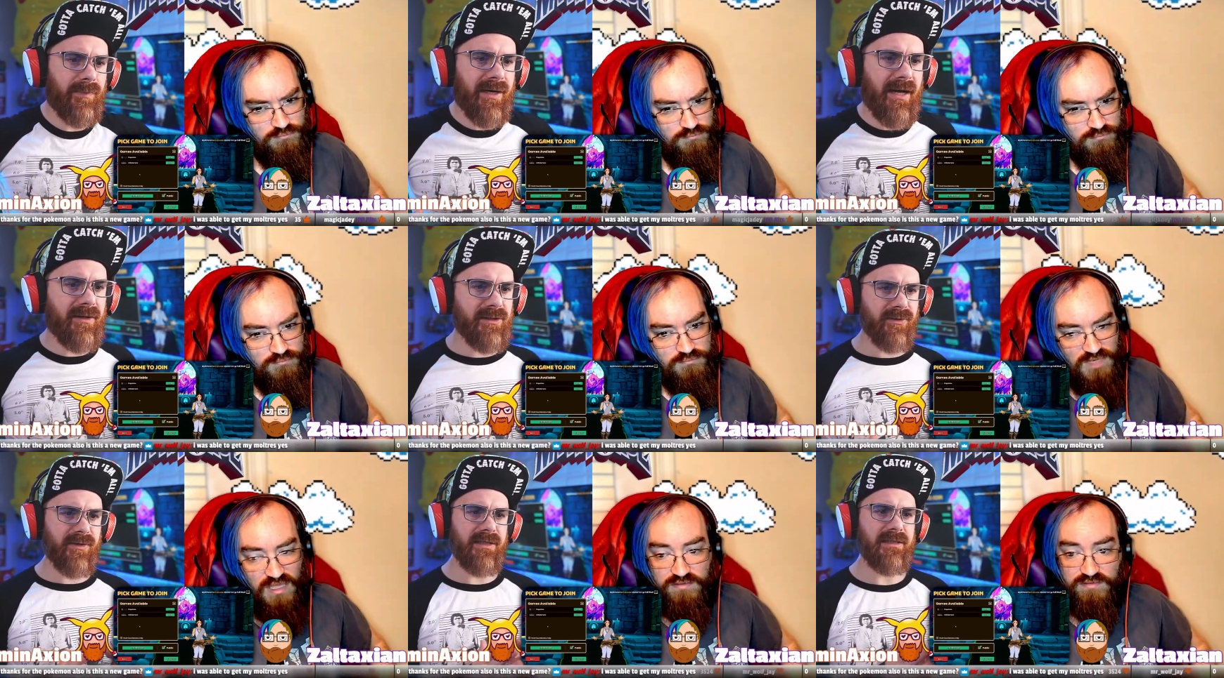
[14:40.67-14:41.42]
Speaker 1: but I
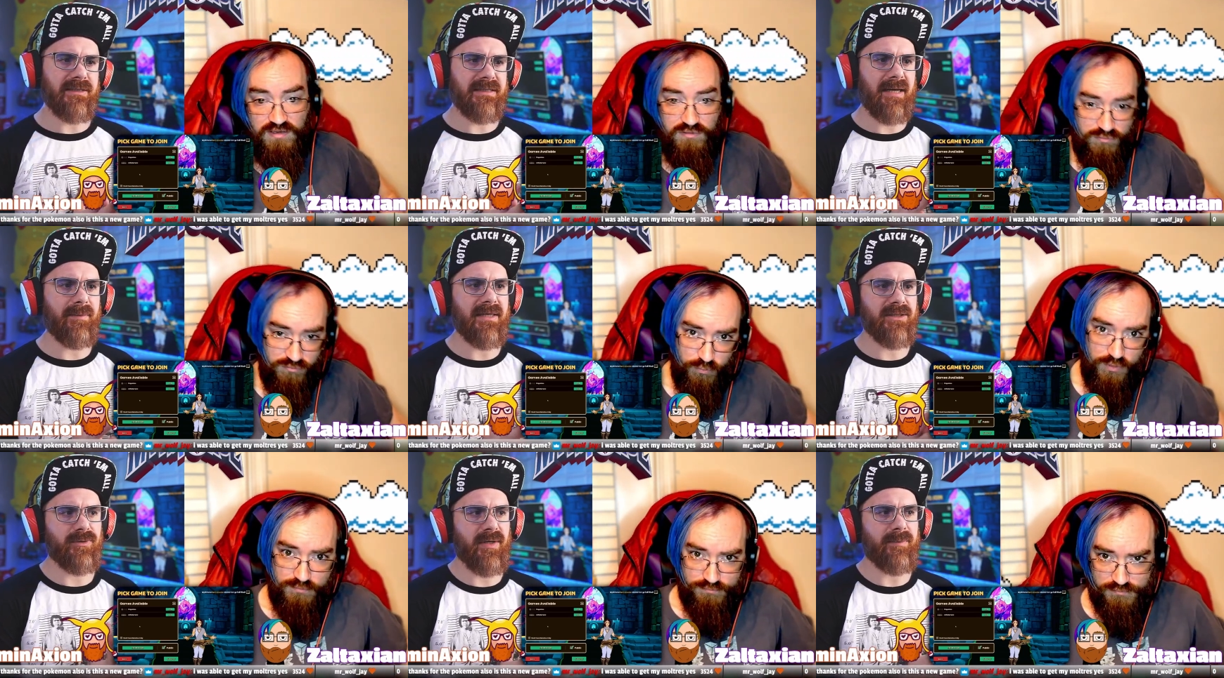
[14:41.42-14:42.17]
also yes, think this game
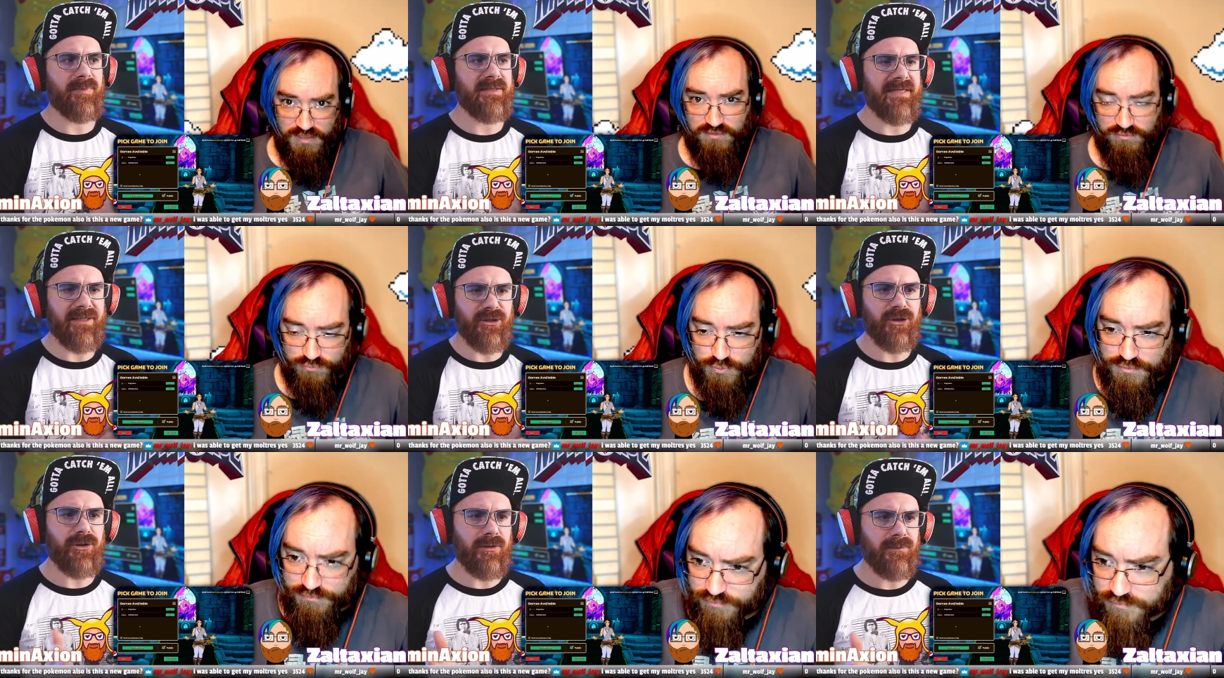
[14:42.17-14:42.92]
well. has great
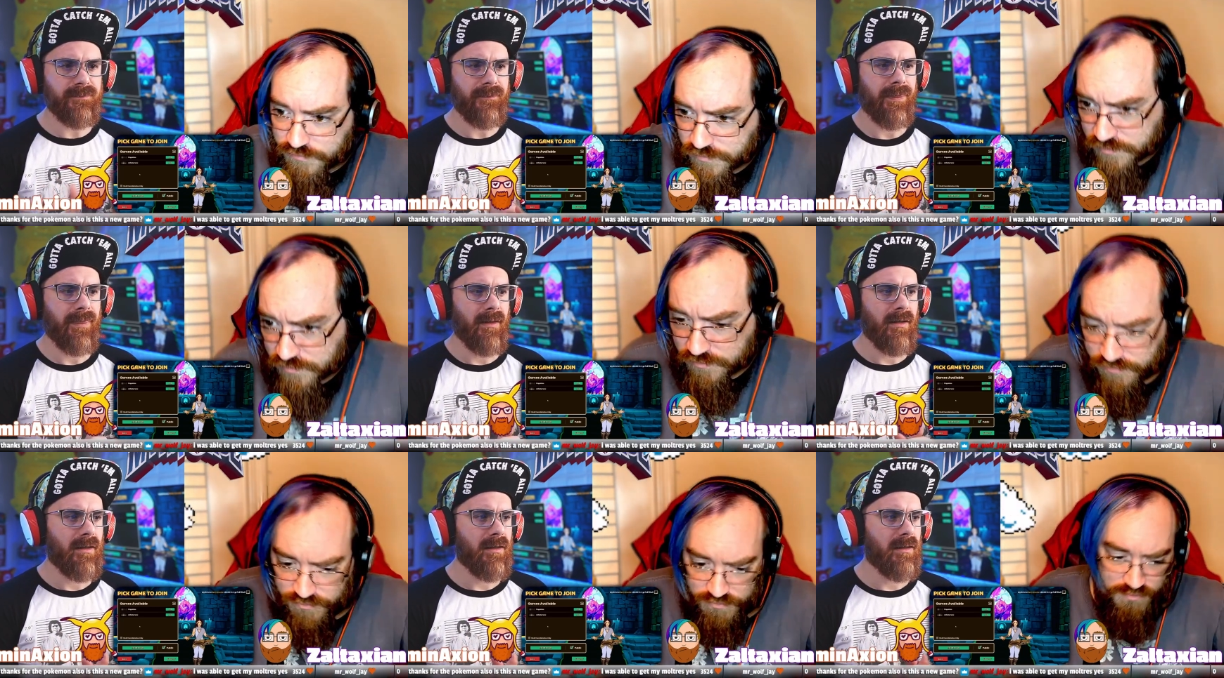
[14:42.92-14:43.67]
potential.
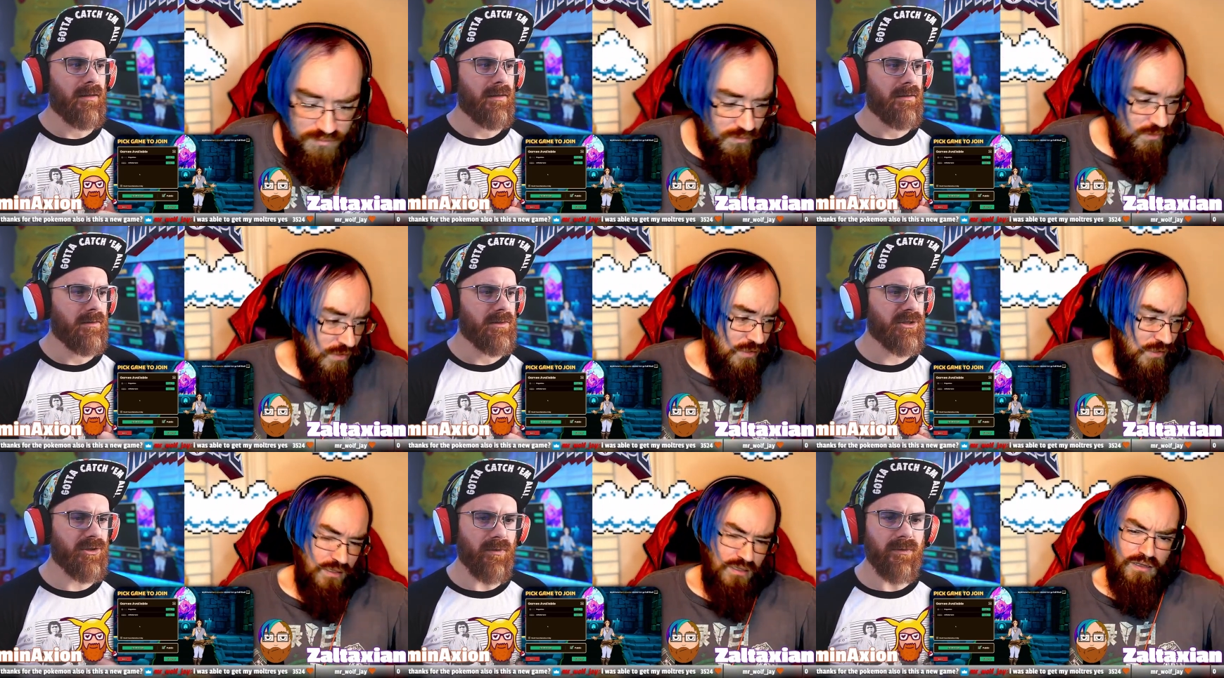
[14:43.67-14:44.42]

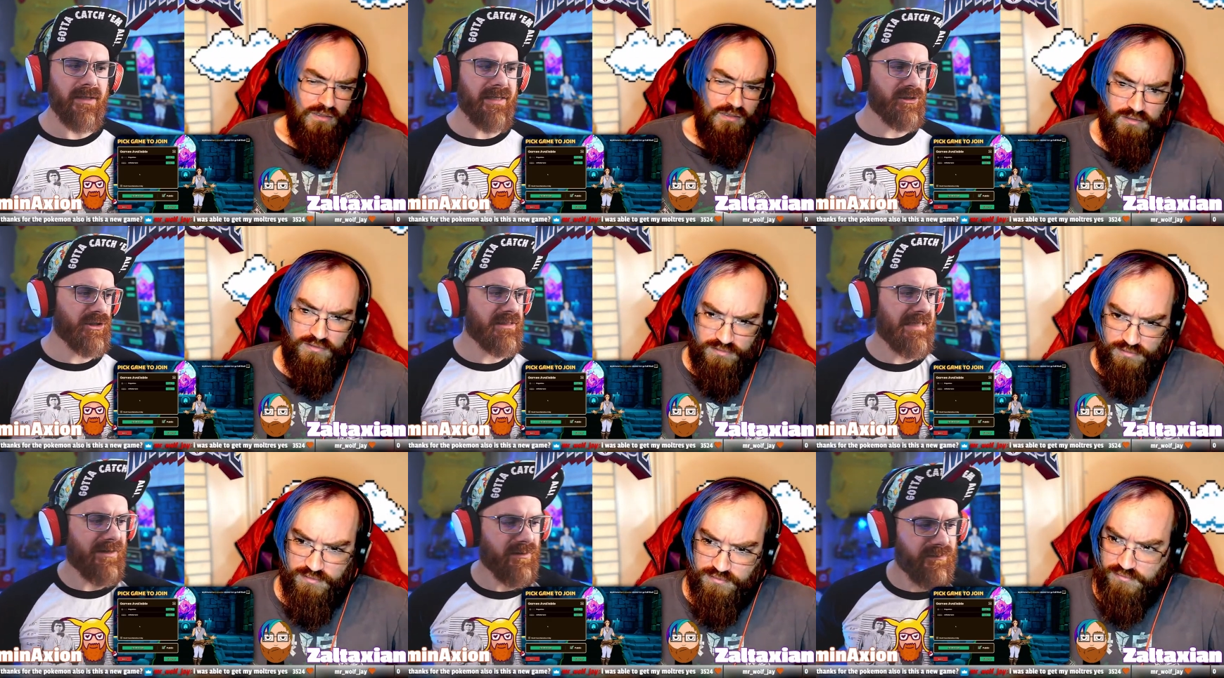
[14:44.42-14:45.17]
So, like,
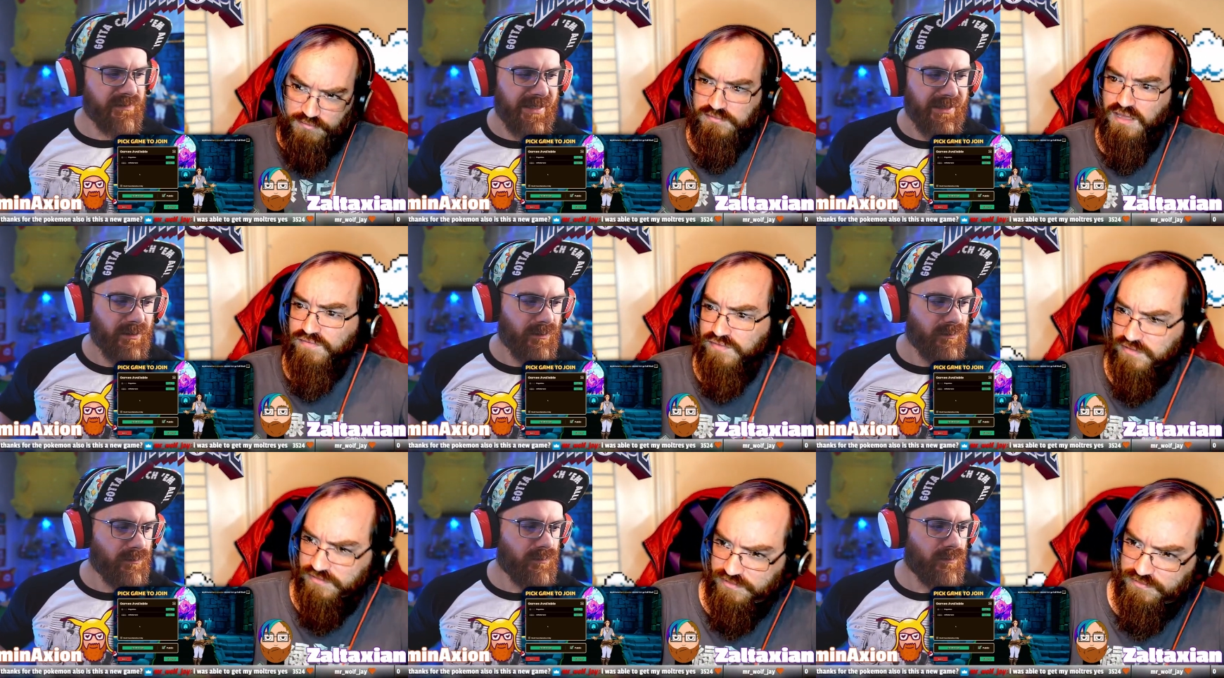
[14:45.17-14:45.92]
just out of like,
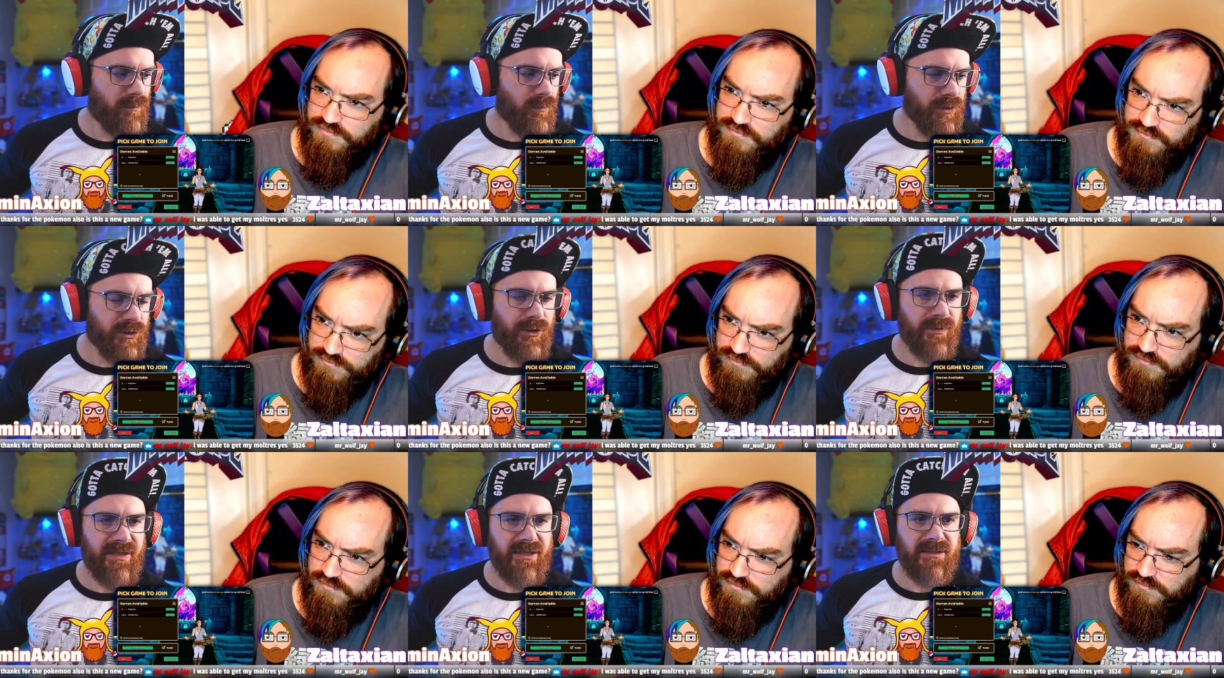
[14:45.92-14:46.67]
definitely, we're
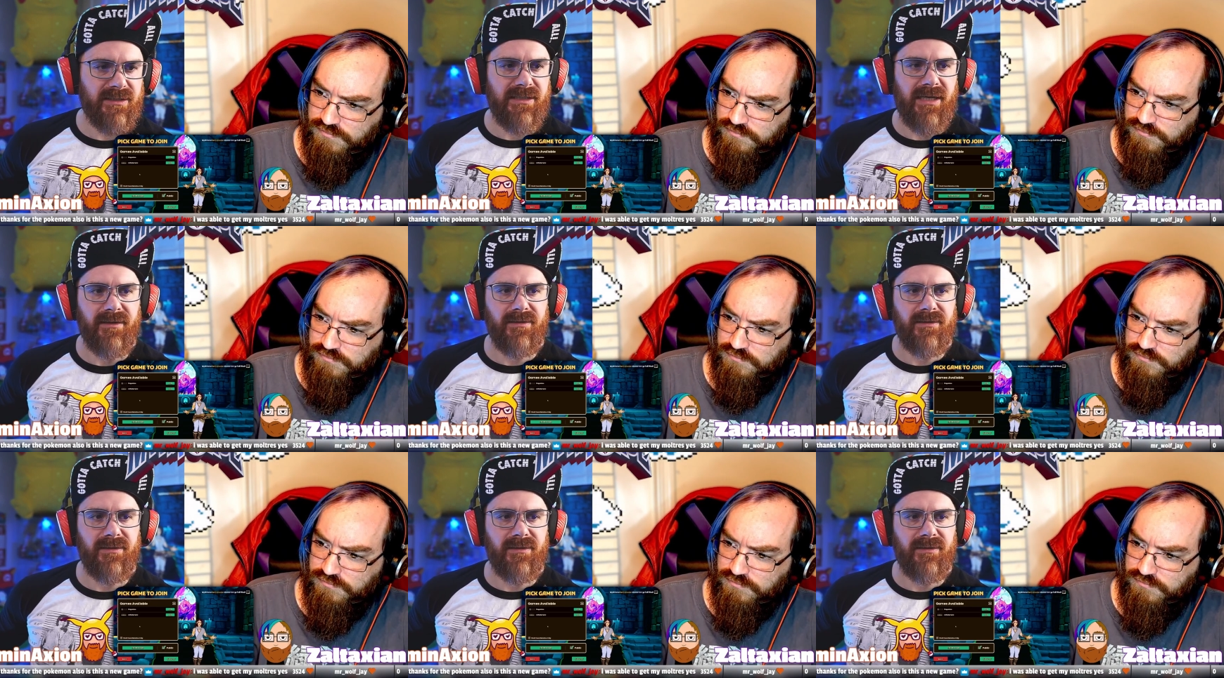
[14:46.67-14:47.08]
two idiots that